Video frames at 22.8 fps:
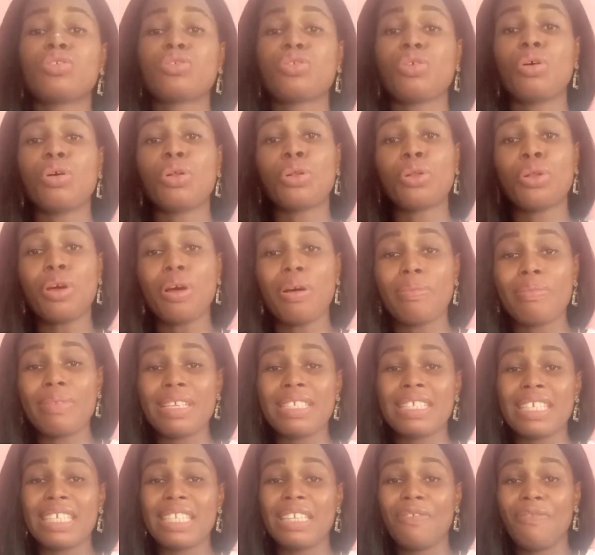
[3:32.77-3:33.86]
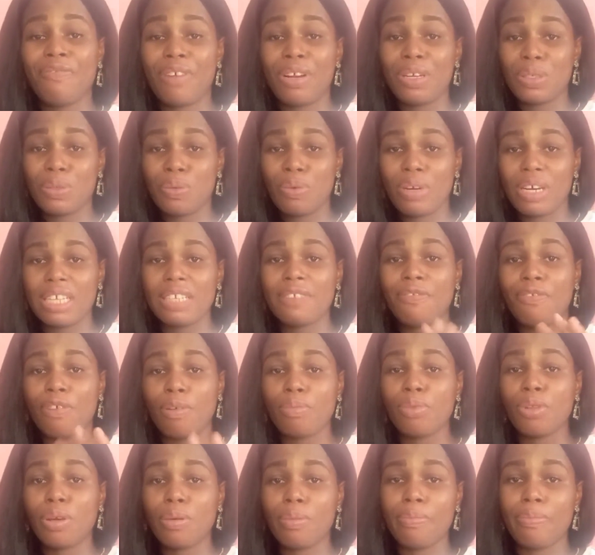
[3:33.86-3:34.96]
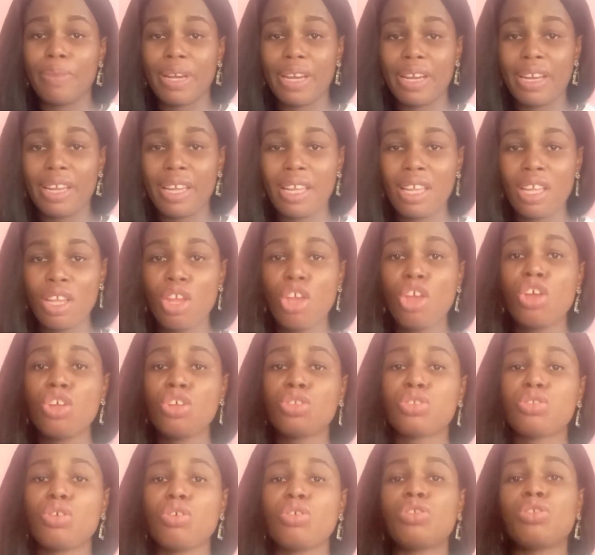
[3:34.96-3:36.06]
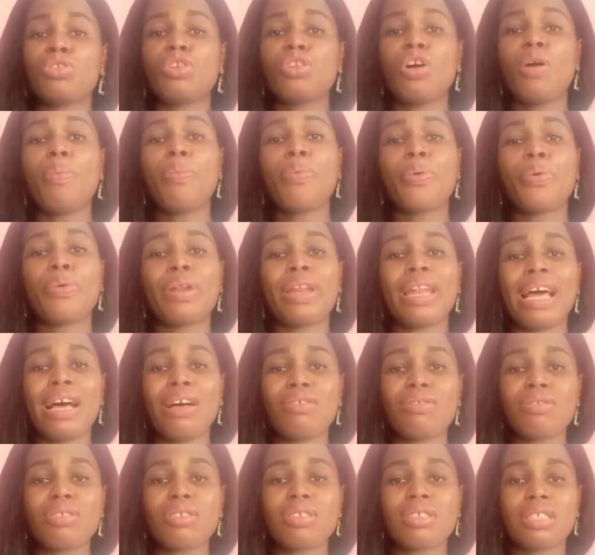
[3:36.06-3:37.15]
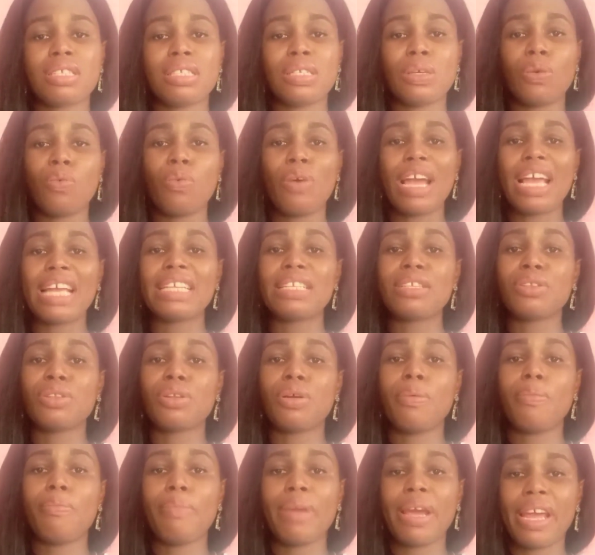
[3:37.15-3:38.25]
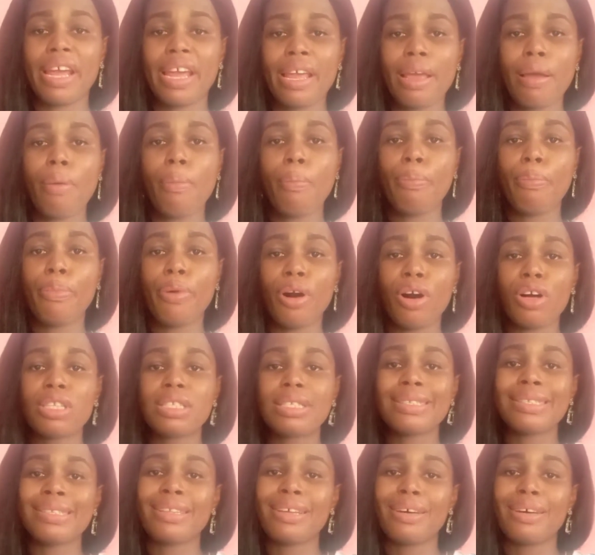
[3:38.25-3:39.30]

So numb is a different word from number. So you do not pronounce the word number, but